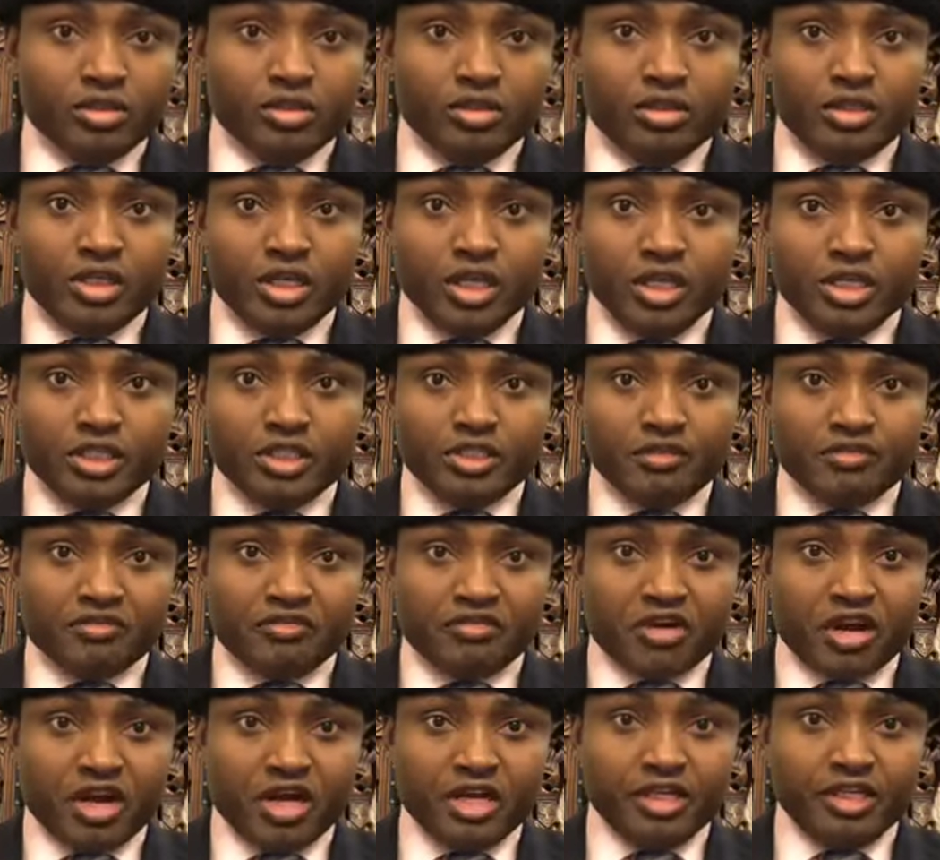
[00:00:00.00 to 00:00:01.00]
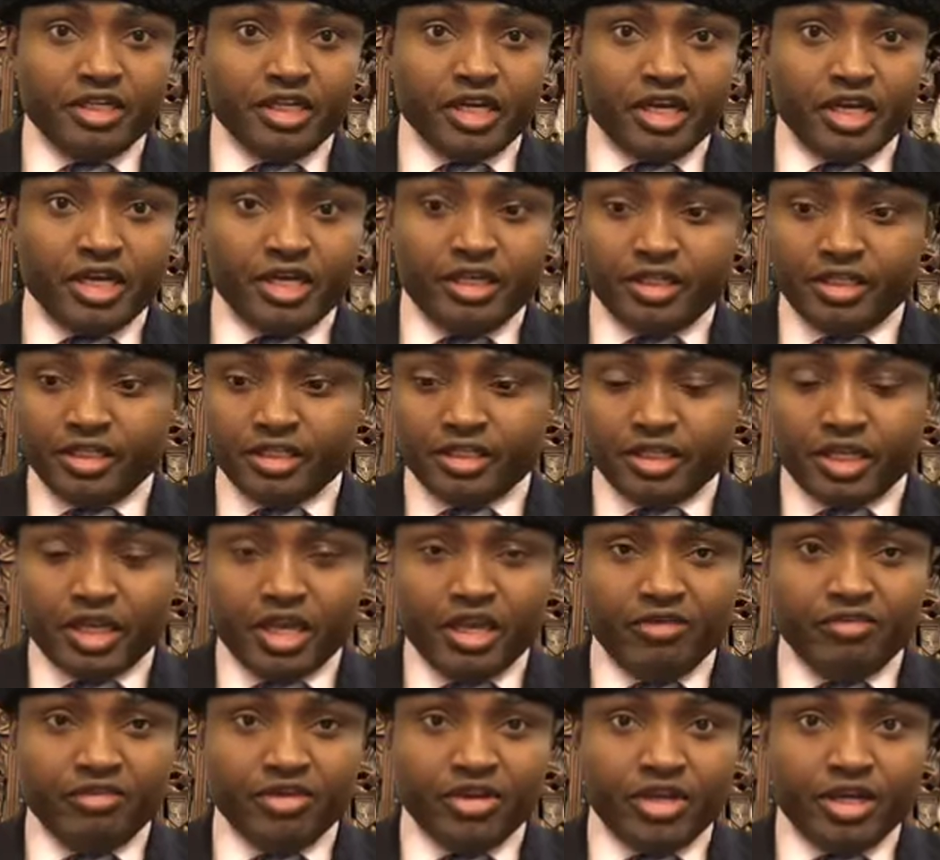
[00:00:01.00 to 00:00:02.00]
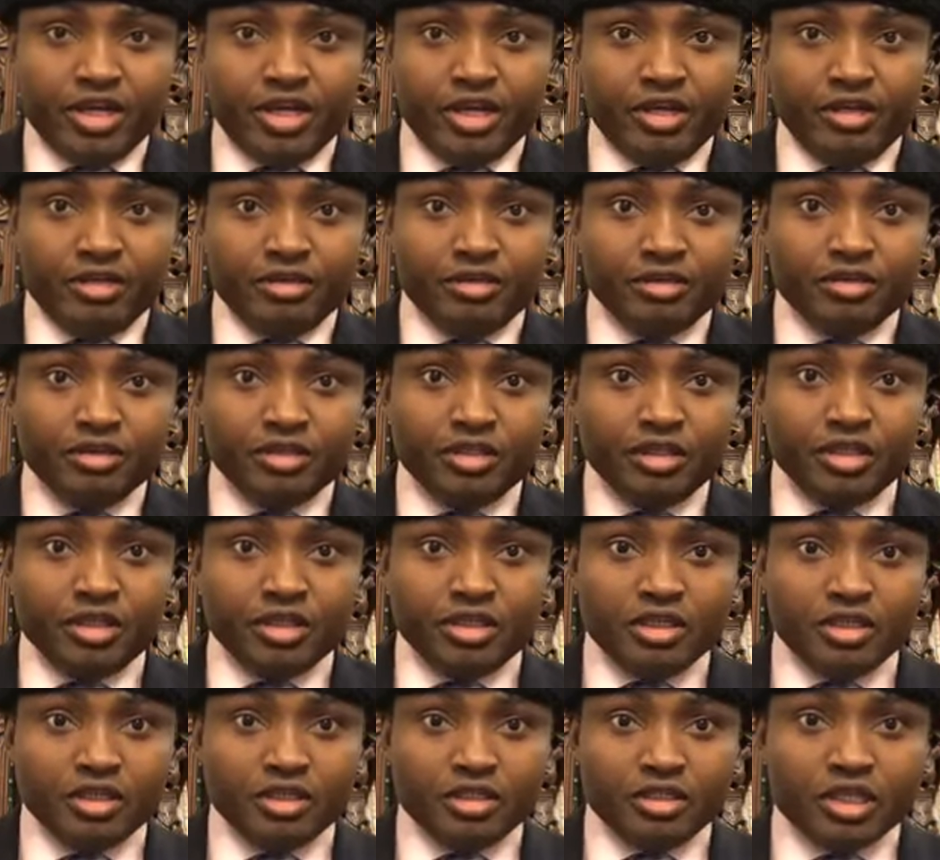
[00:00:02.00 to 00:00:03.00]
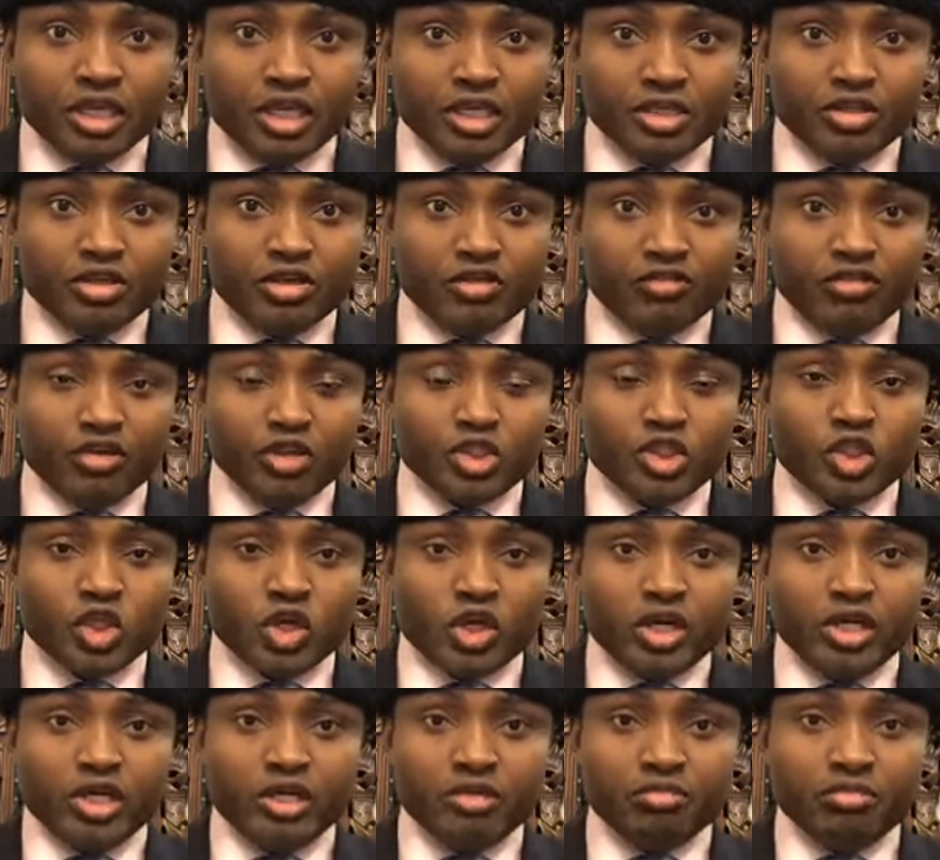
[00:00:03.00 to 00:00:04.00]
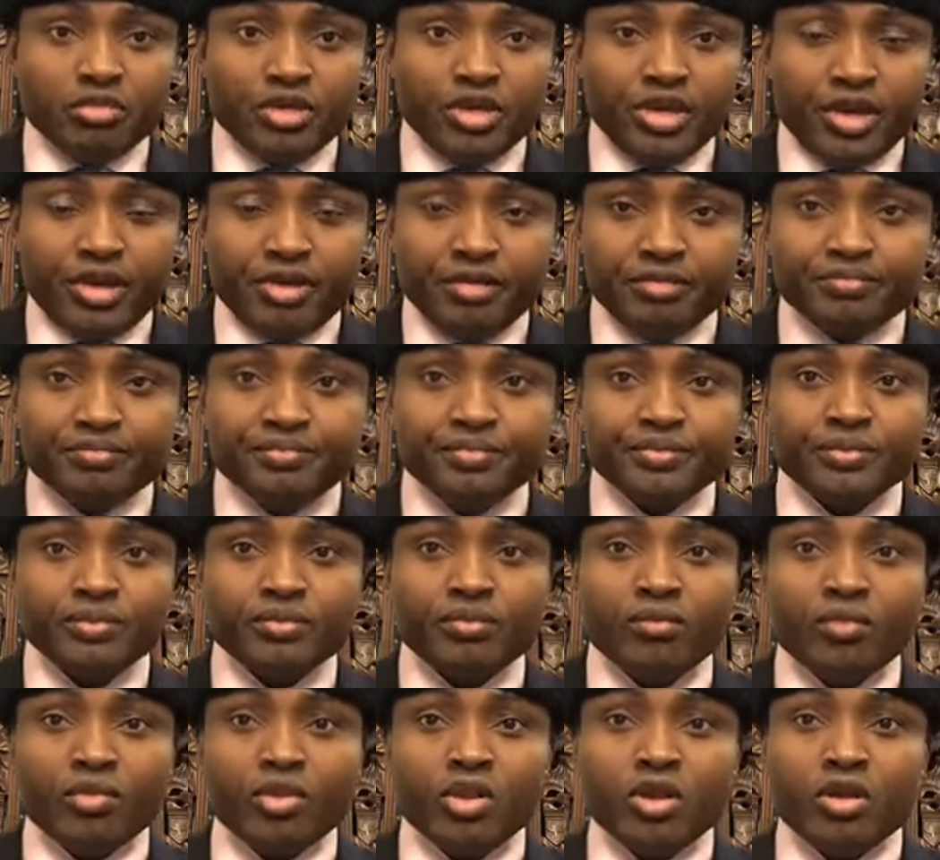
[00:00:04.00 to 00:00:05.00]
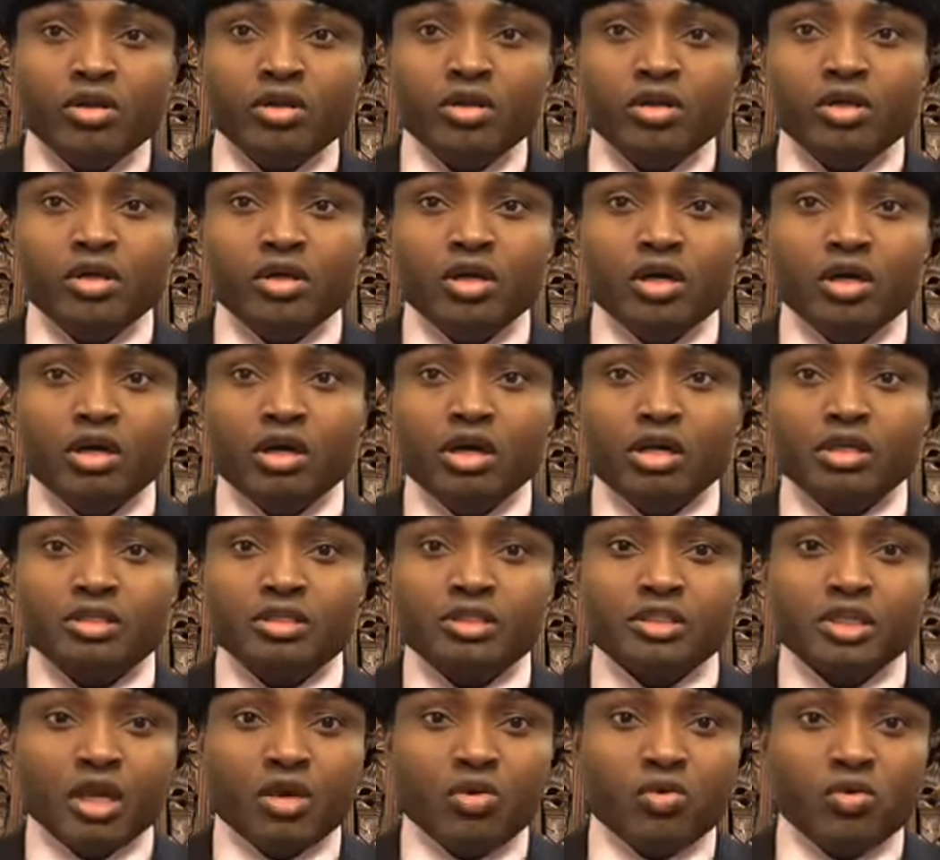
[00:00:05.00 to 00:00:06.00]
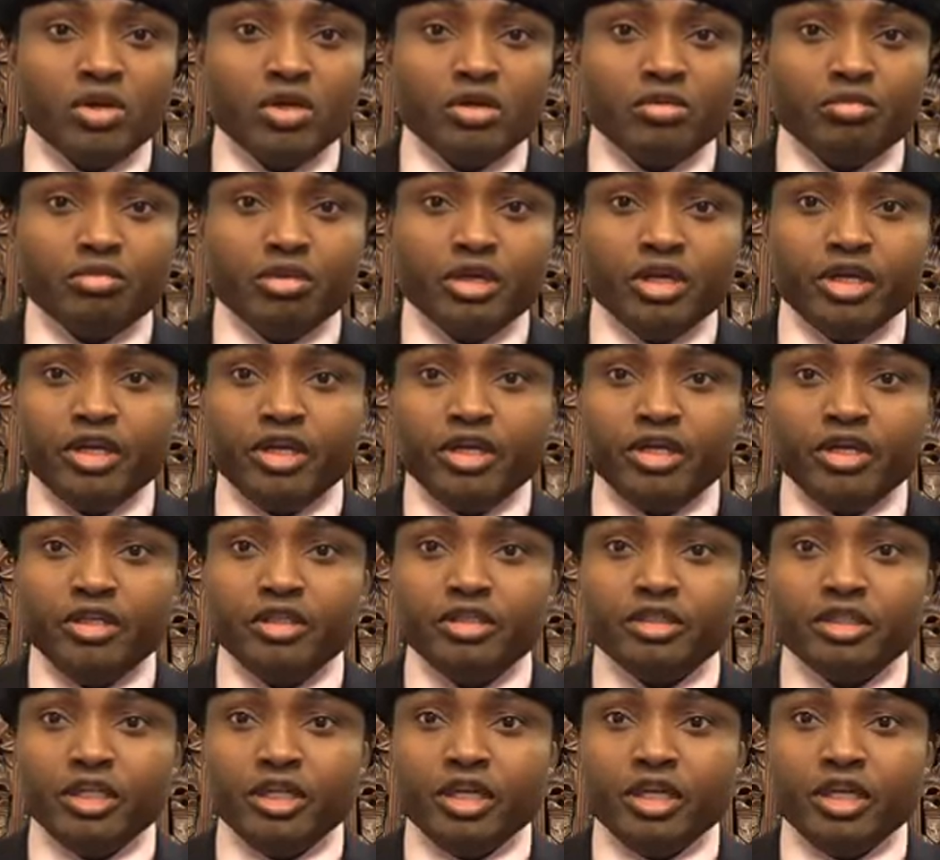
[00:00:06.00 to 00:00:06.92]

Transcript: this Friday, this evening. Thank you for joining me, as I will be